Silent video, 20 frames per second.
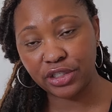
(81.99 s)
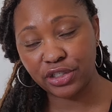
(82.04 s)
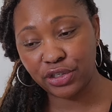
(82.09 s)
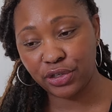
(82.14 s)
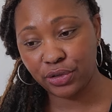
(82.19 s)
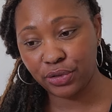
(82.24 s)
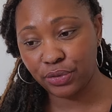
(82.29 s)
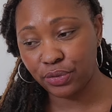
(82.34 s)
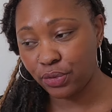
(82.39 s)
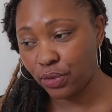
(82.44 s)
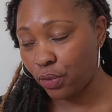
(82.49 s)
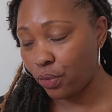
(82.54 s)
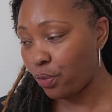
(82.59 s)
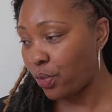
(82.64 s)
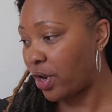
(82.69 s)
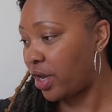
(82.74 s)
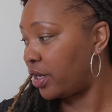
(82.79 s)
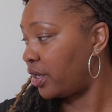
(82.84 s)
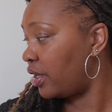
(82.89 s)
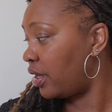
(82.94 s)
to
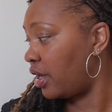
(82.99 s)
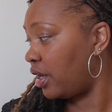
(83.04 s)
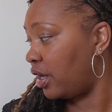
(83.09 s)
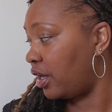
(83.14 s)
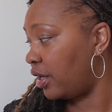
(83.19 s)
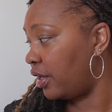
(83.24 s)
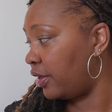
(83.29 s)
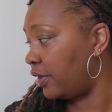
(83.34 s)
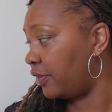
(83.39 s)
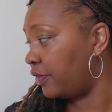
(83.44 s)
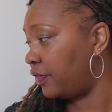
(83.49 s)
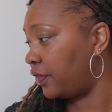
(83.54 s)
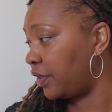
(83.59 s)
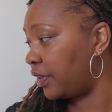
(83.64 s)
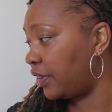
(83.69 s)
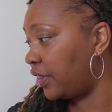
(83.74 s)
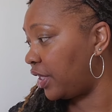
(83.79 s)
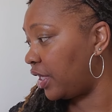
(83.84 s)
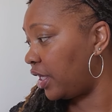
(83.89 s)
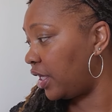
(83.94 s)
one of
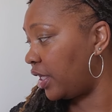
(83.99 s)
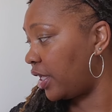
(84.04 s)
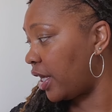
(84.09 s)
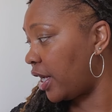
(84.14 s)
the,